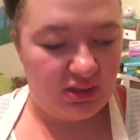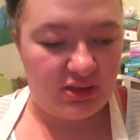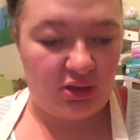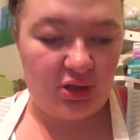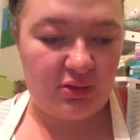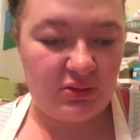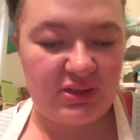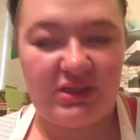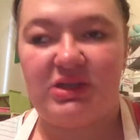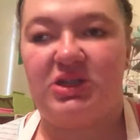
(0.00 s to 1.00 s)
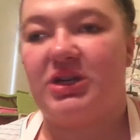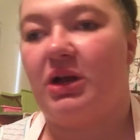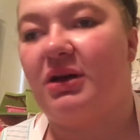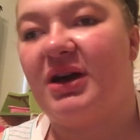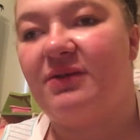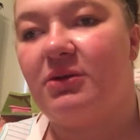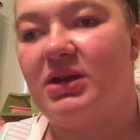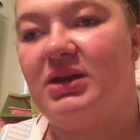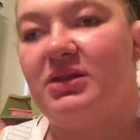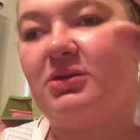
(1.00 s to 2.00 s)
is close. It is Shell
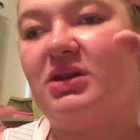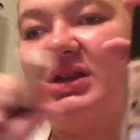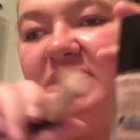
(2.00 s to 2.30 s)
Ivory. They're not